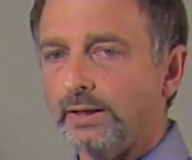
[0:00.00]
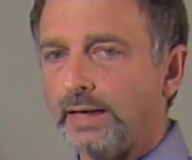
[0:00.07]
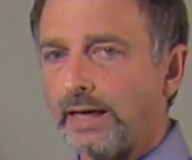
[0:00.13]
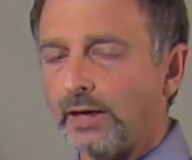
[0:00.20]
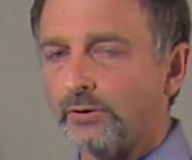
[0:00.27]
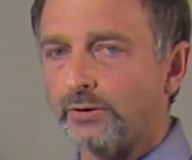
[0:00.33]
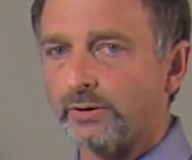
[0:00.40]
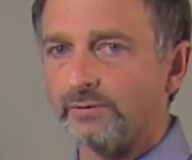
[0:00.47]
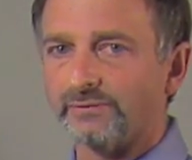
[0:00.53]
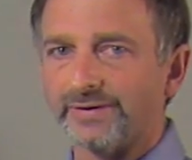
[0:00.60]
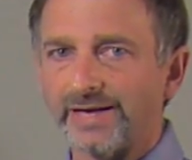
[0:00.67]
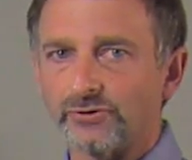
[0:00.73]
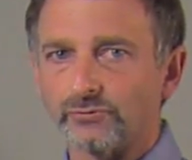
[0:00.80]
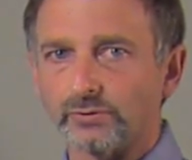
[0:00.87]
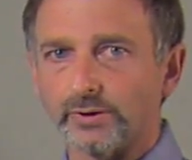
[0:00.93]
how good a
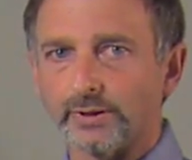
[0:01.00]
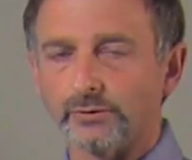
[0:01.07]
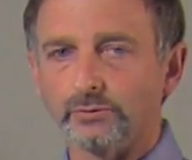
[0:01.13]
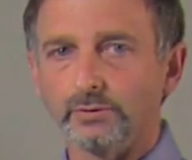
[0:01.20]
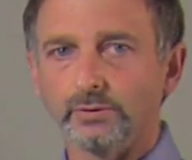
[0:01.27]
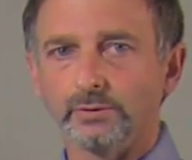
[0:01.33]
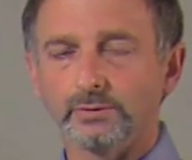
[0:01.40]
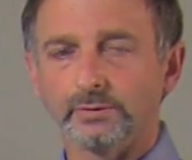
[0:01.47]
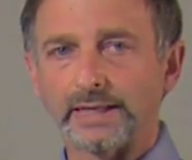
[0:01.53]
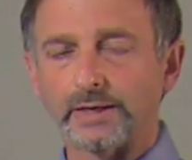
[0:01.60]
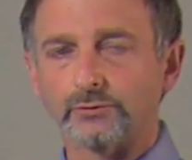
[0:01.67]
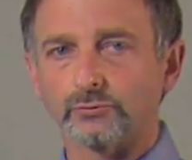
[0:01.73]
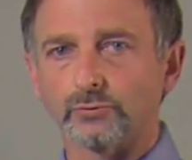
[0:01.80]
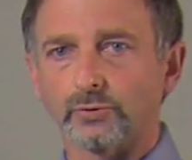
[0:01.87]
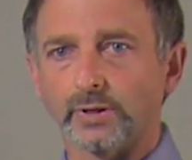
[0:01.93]
financial aid
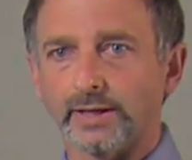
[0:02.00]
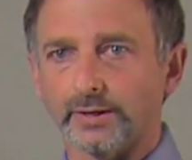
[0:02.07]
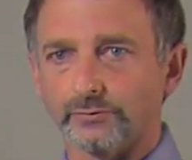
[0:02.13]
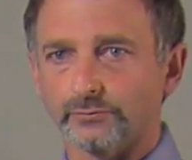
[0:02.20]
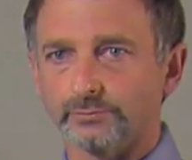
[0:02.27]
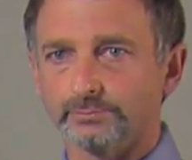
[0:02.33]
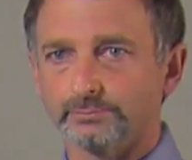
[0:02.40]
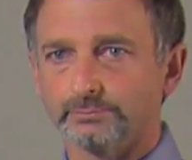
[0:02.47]
that school has.